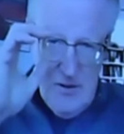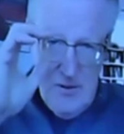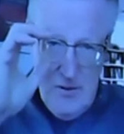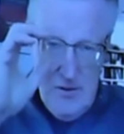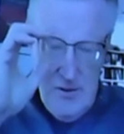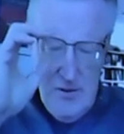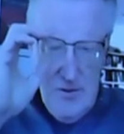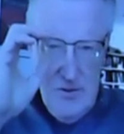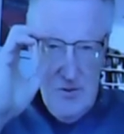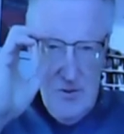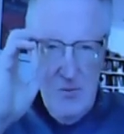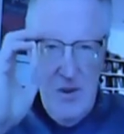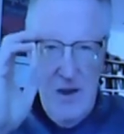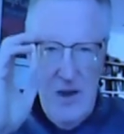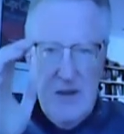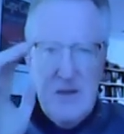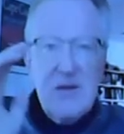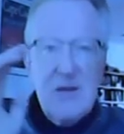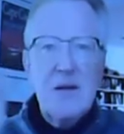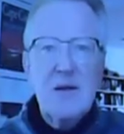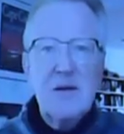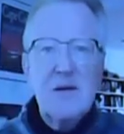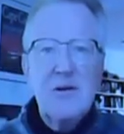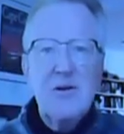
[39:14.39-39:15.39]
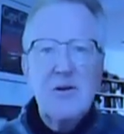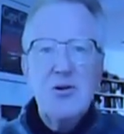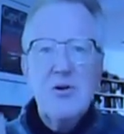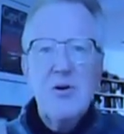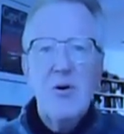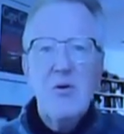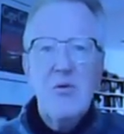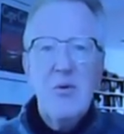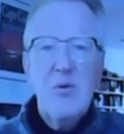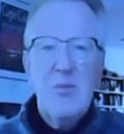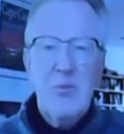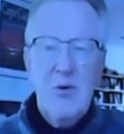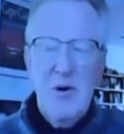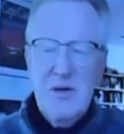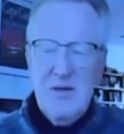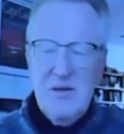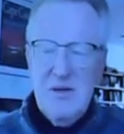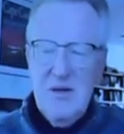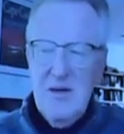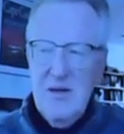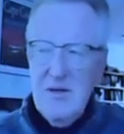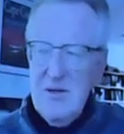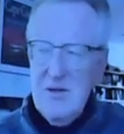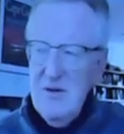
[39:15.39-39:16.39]
to basically show the
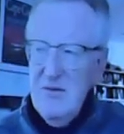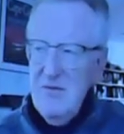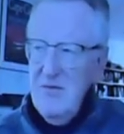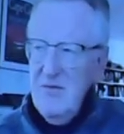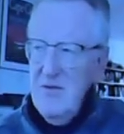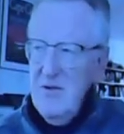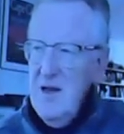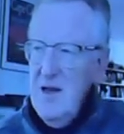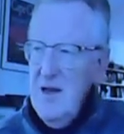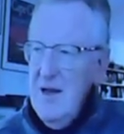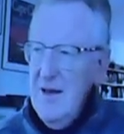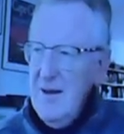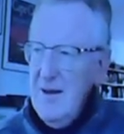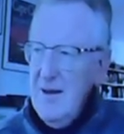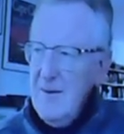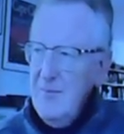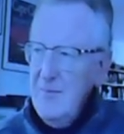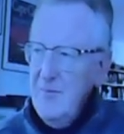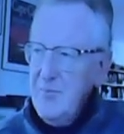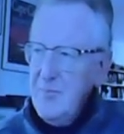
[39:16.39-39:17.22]
presidential flag